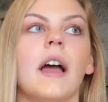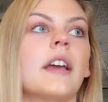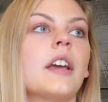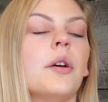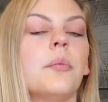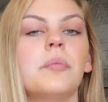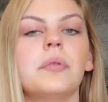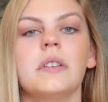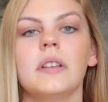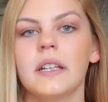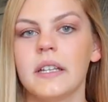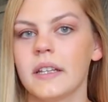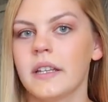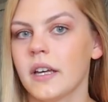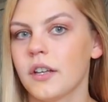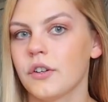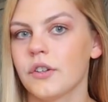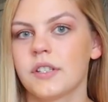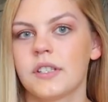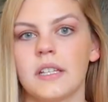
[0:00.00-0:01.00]
I
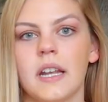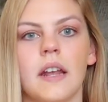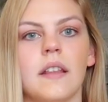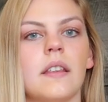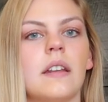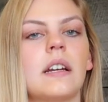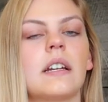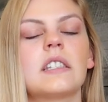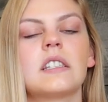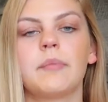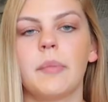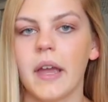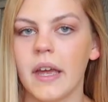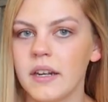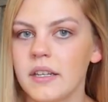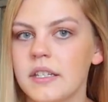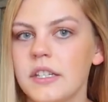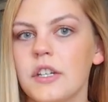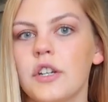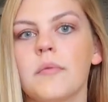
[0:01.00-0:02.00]
completely understand that
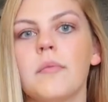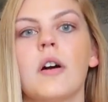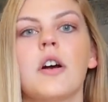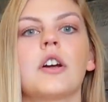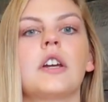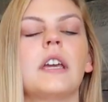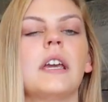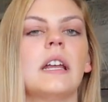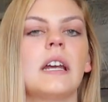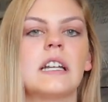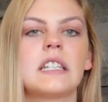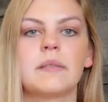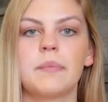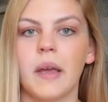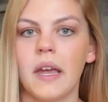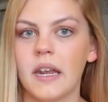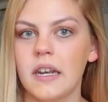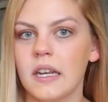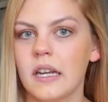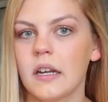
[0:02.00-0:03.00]
expanding your market,
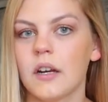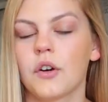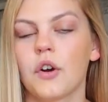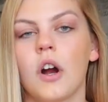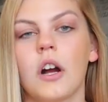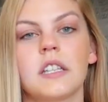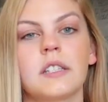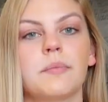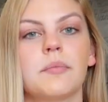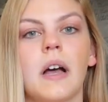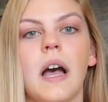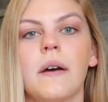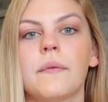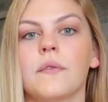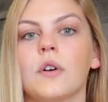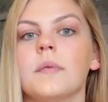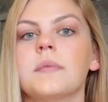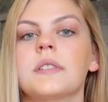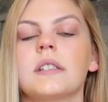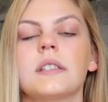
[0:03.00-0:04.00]
expanding across
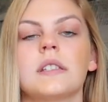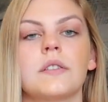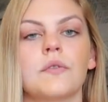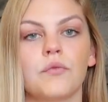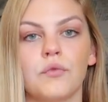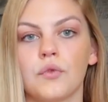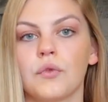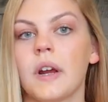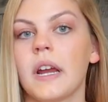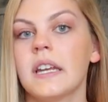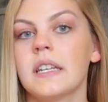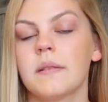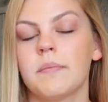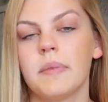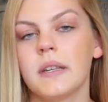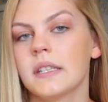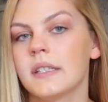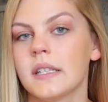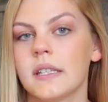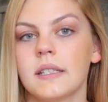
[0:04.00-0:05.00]
platforms is a great
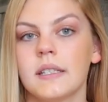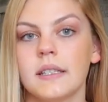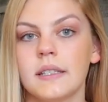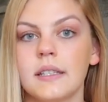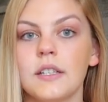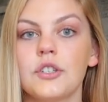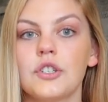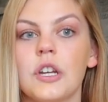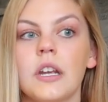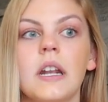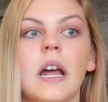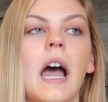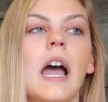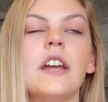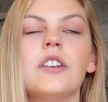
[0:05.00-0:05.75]
business decision.